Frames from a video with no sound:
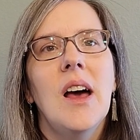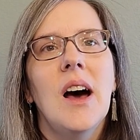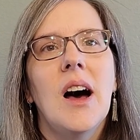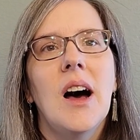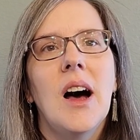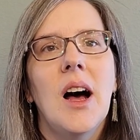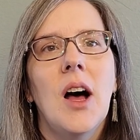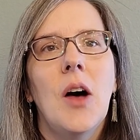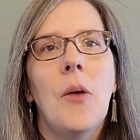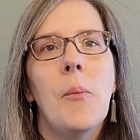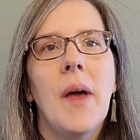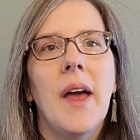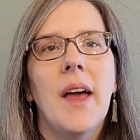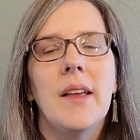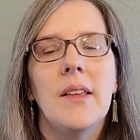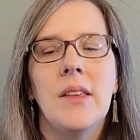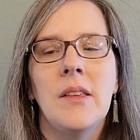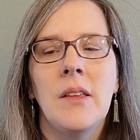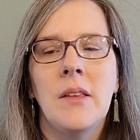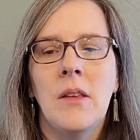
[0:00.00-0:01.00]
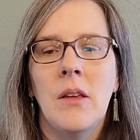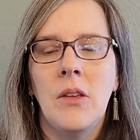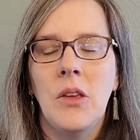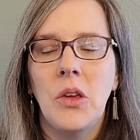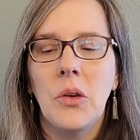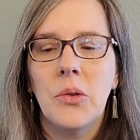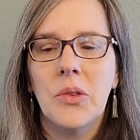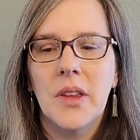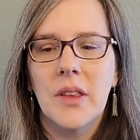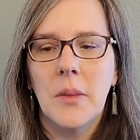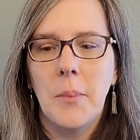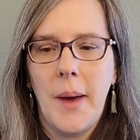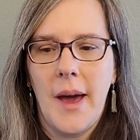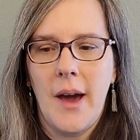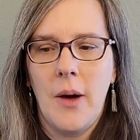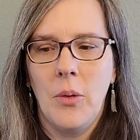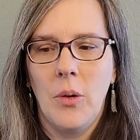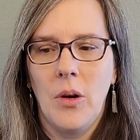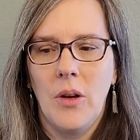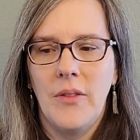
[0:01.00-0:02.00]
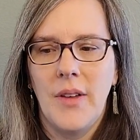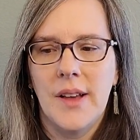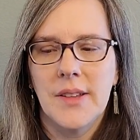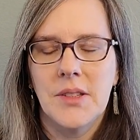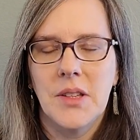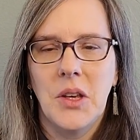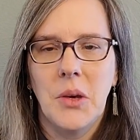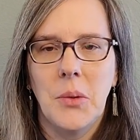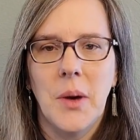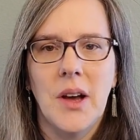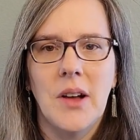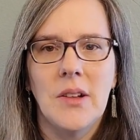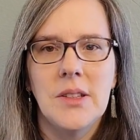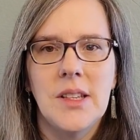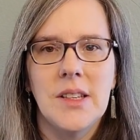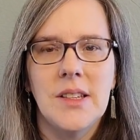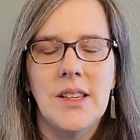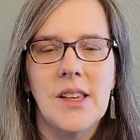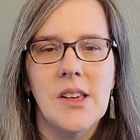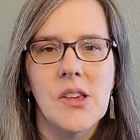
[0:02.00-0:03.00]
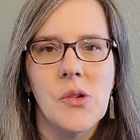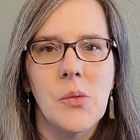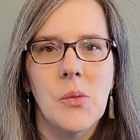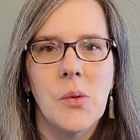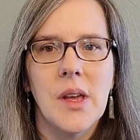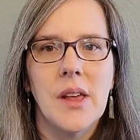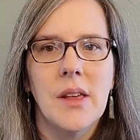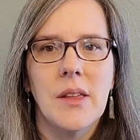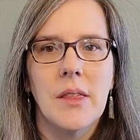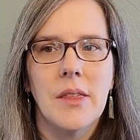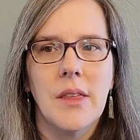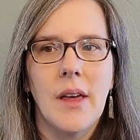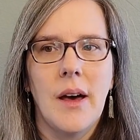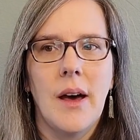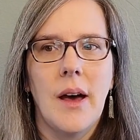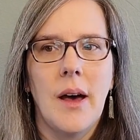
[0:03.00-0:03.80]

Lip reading: And using the power of SQL to deal with